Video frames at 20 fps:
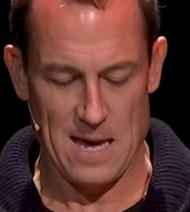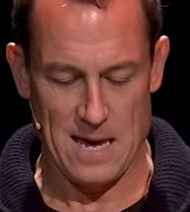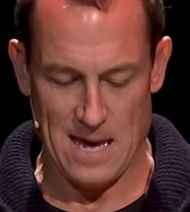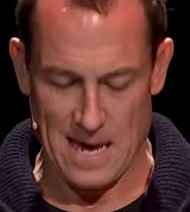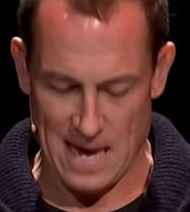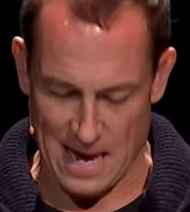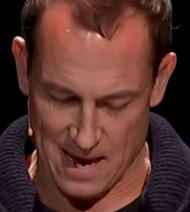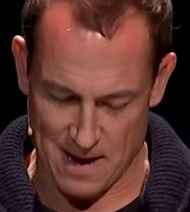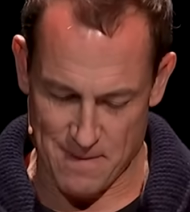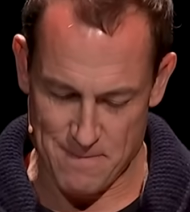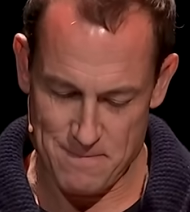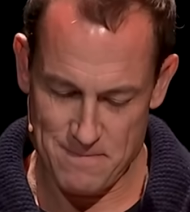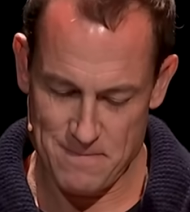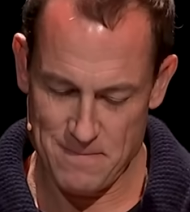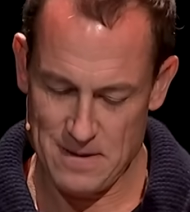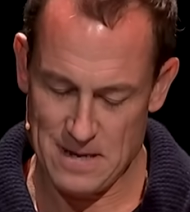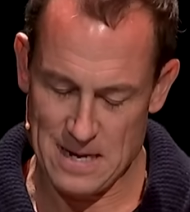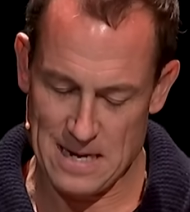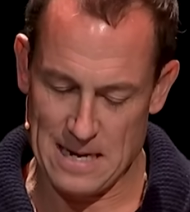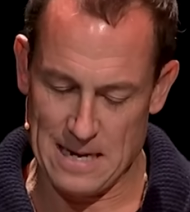
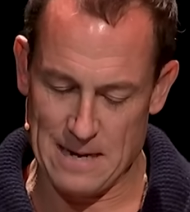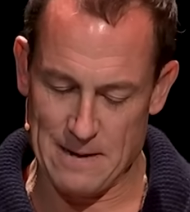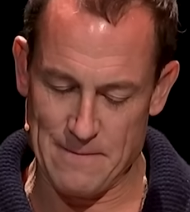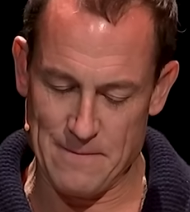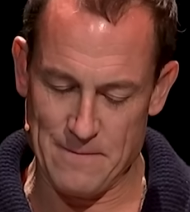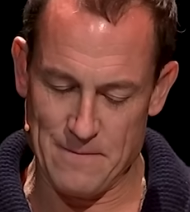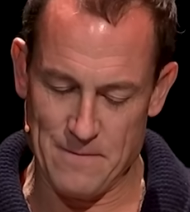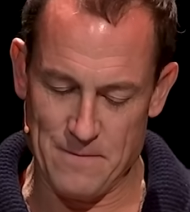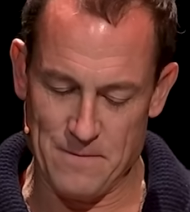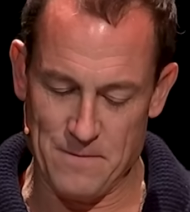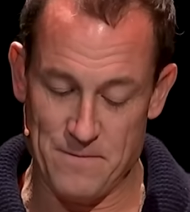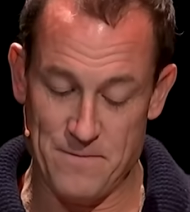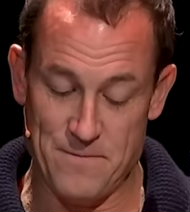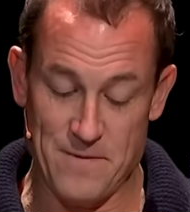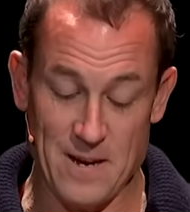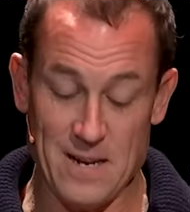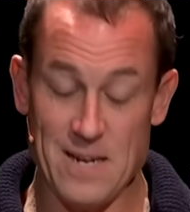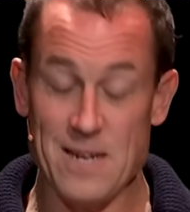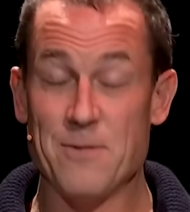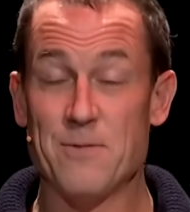M,
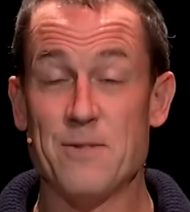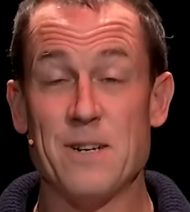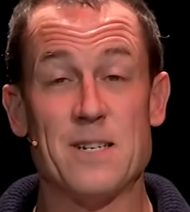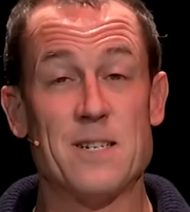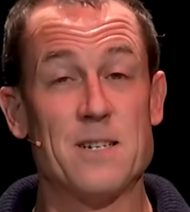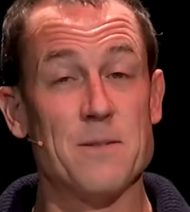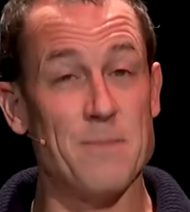very rich